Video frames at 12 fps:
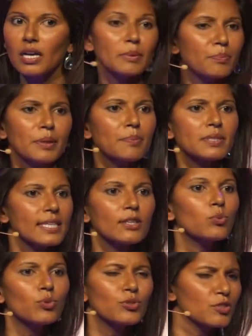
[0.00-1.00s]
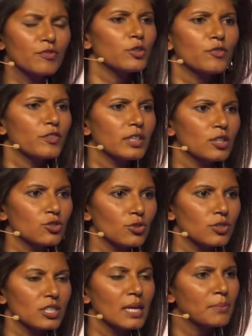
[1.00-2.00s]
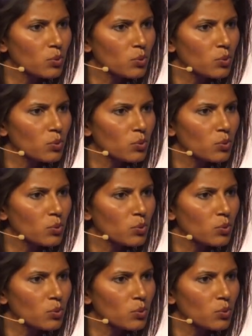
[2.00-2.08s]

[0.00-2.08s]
I mean, people say the words feel your feelings all the time,